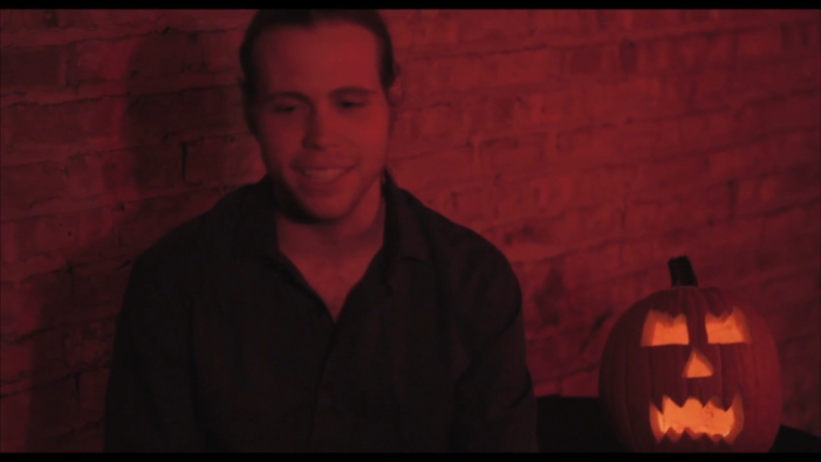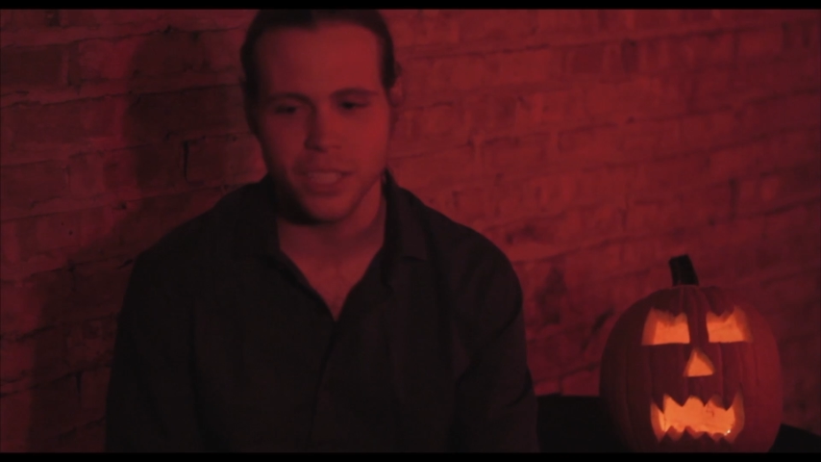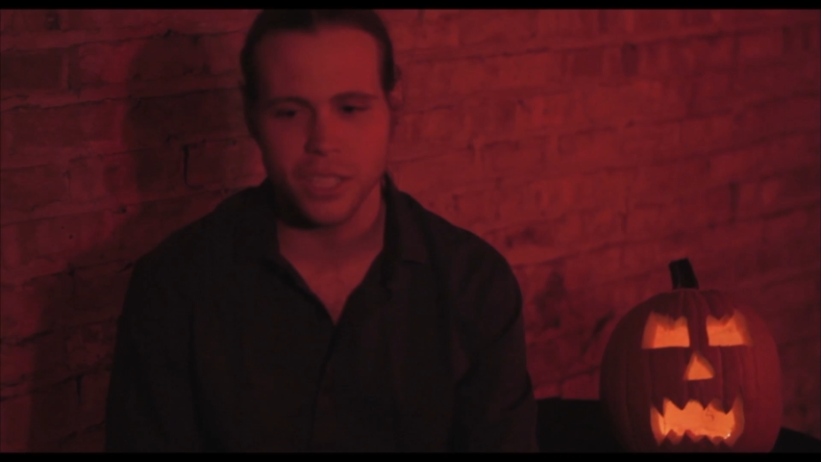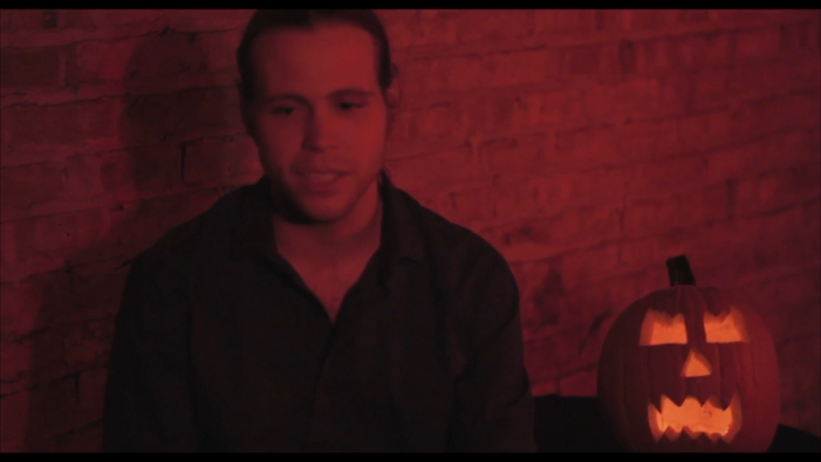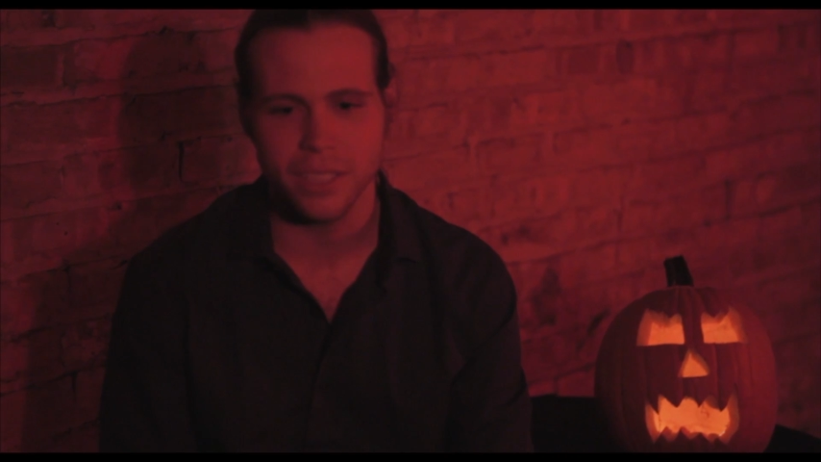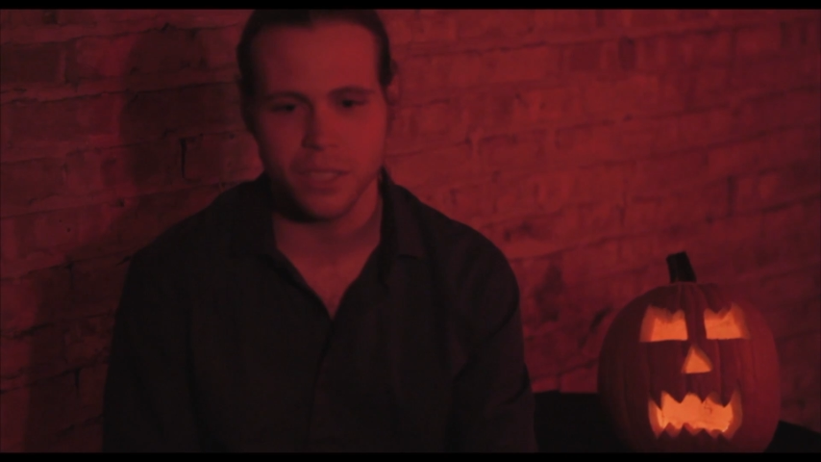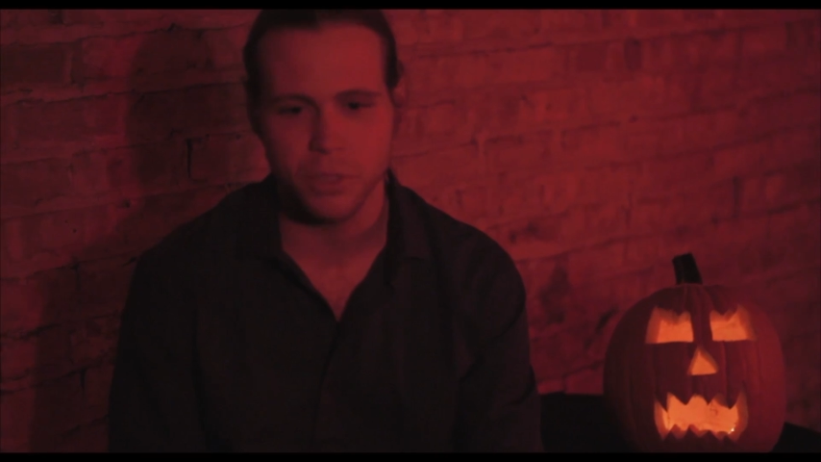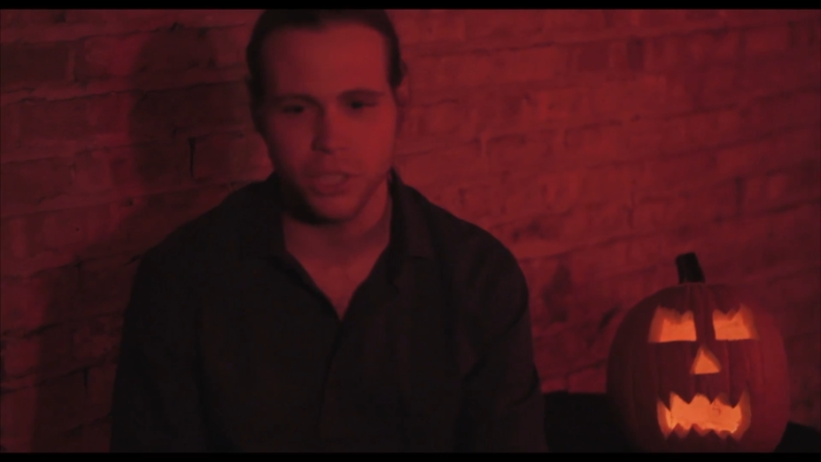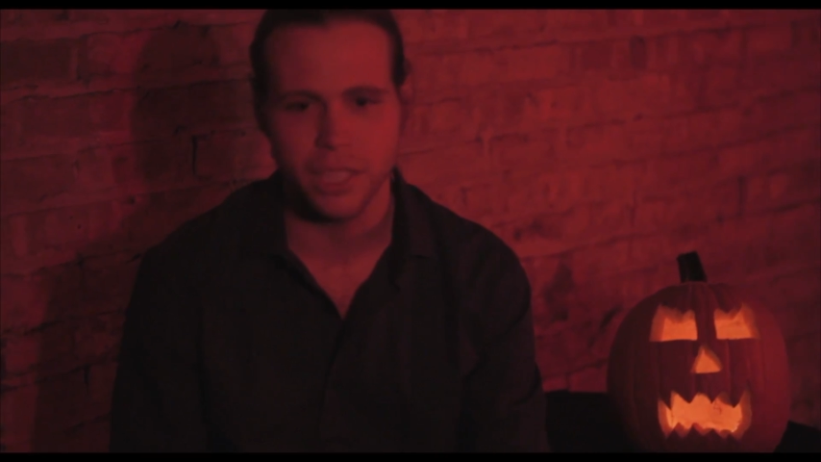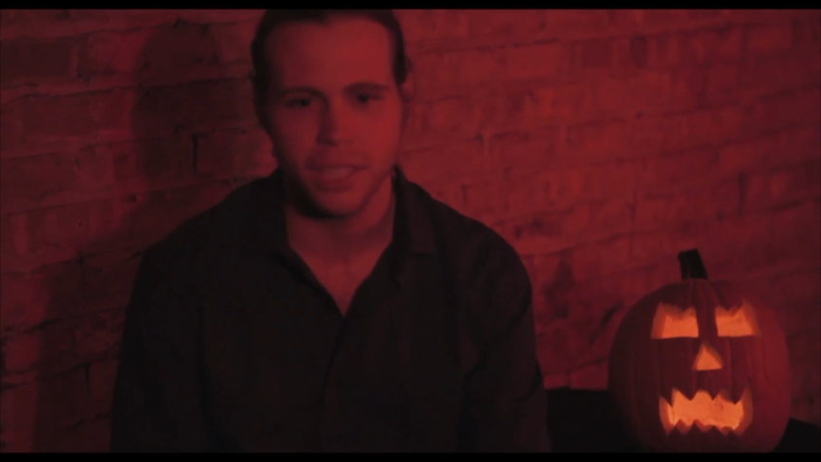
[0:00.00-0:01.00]
this this
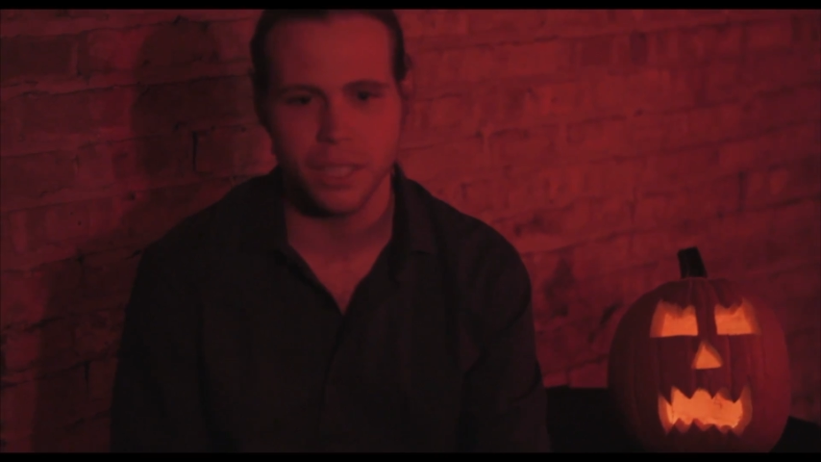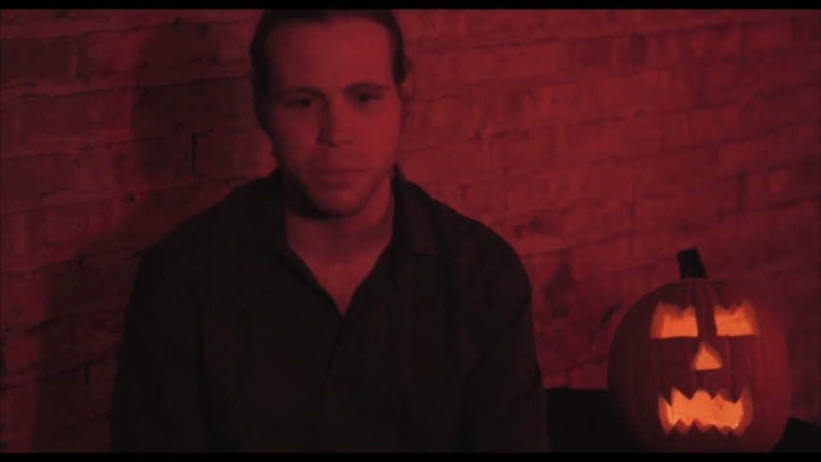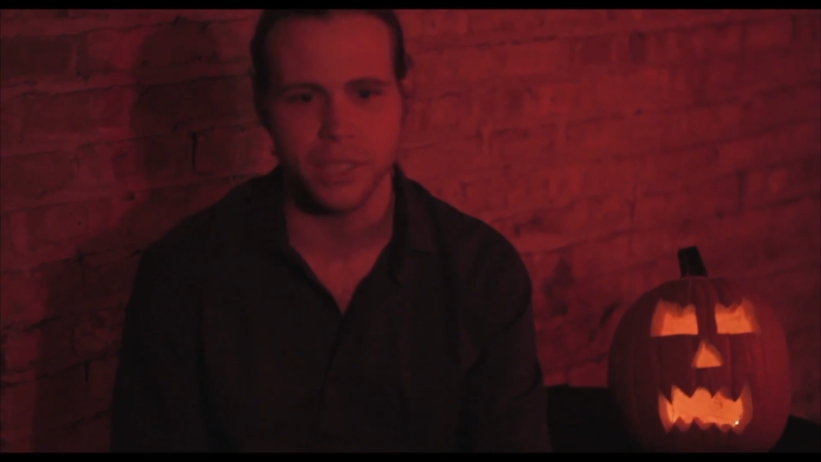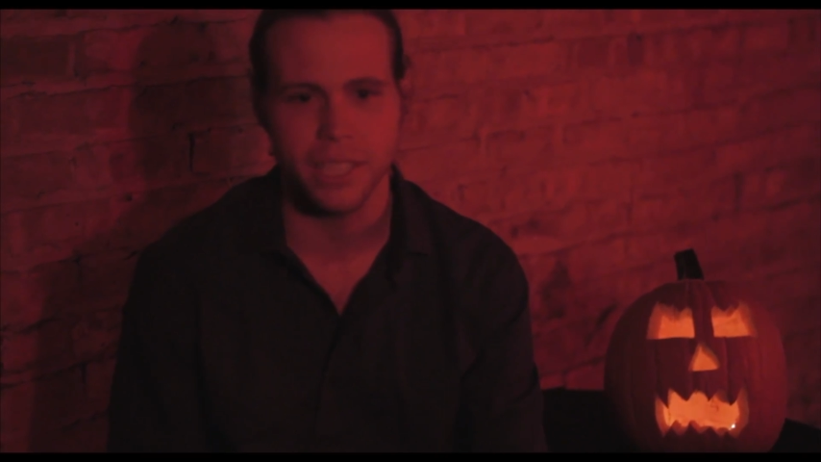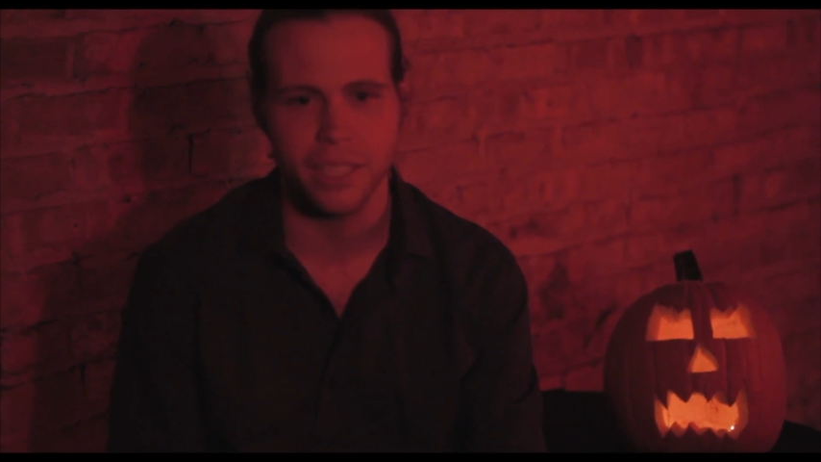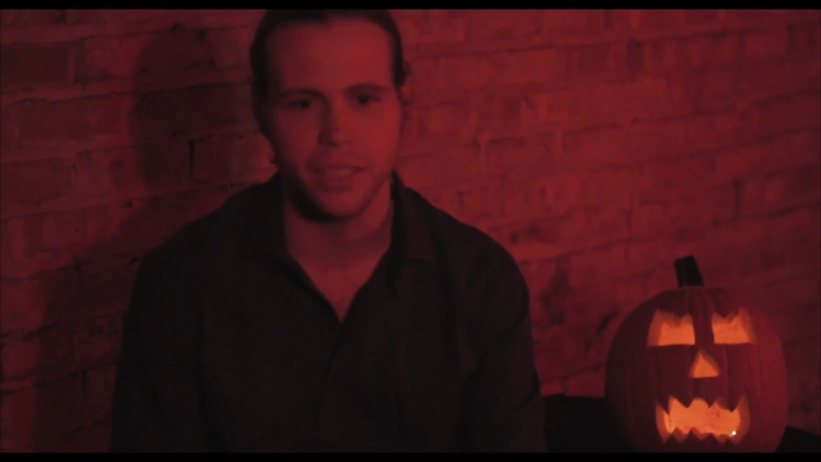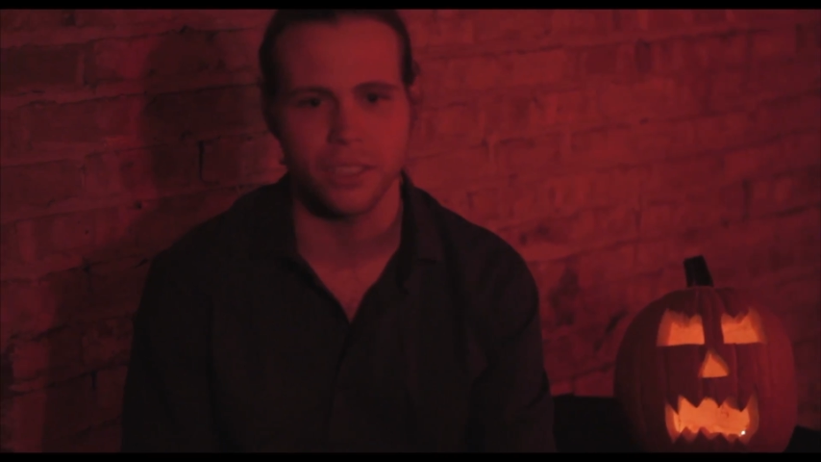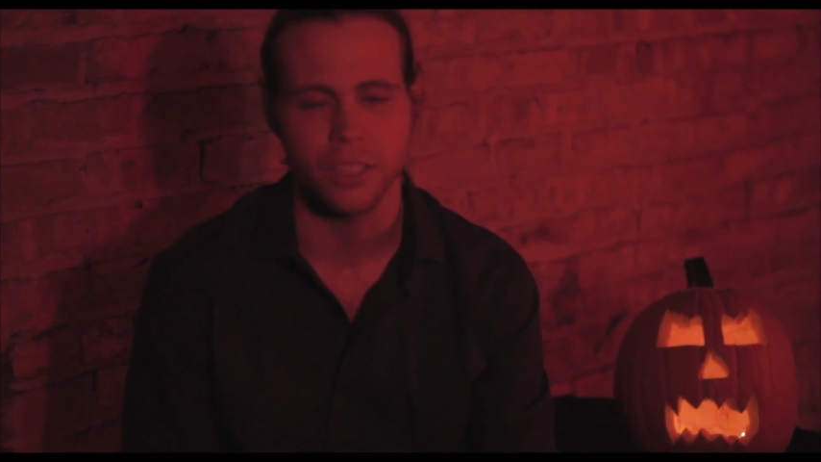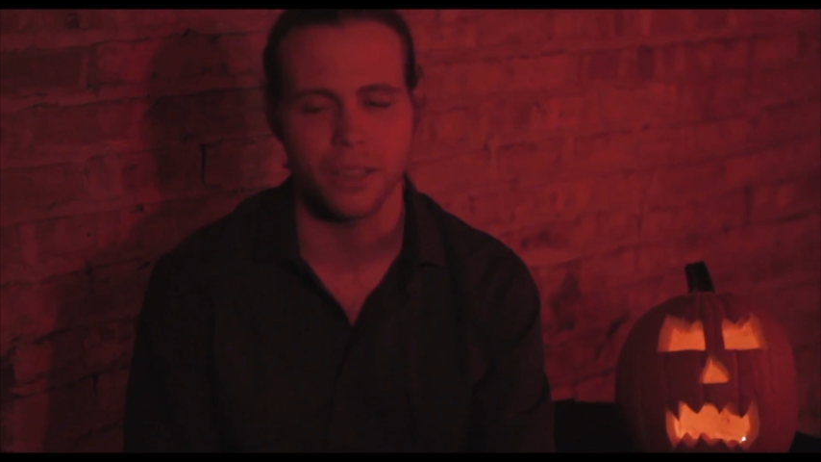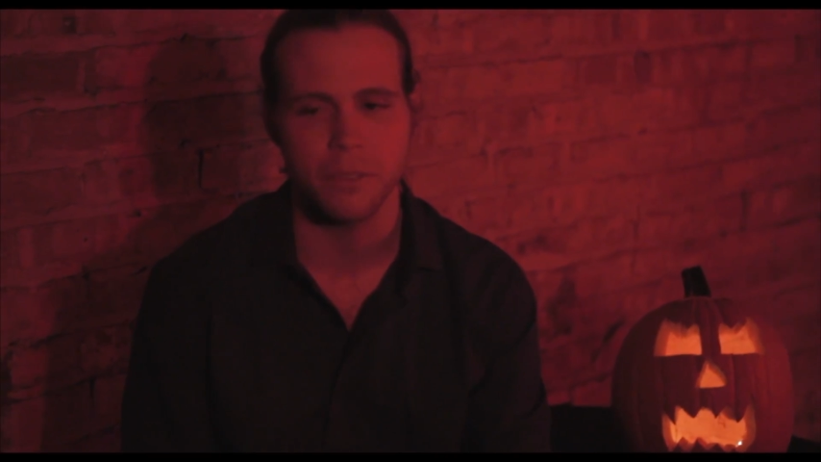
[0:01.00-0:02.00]
machine in
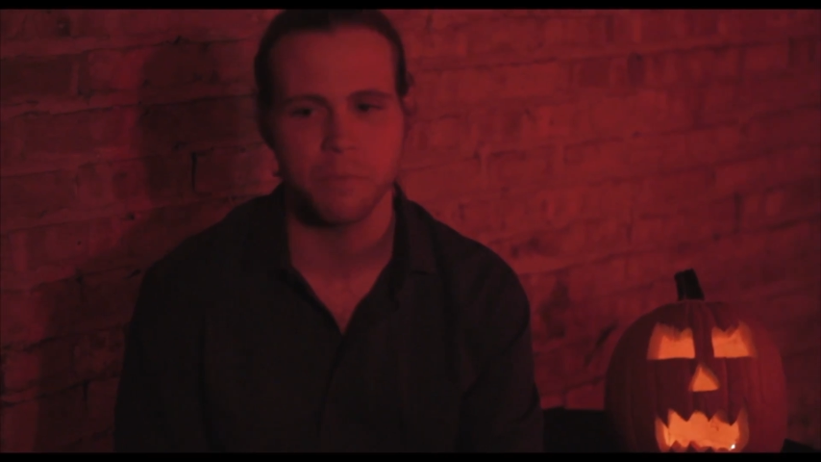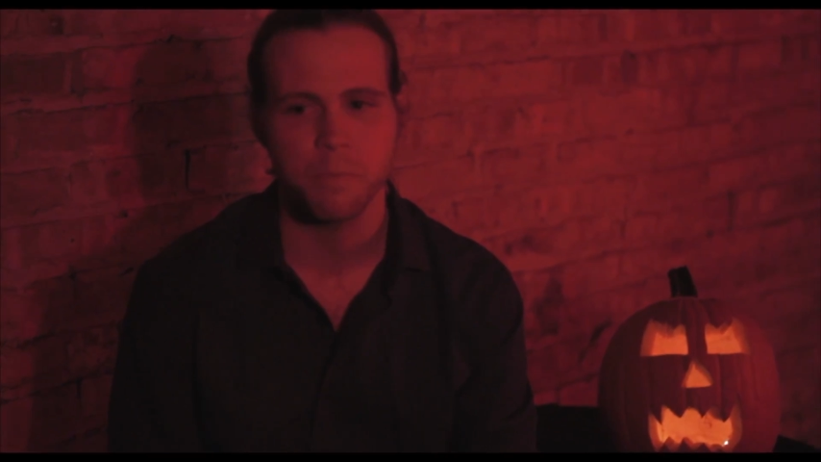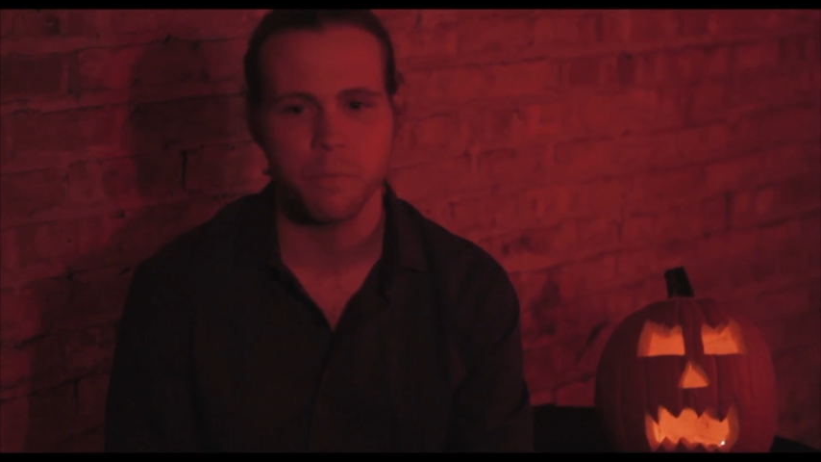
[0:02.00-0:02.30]
particular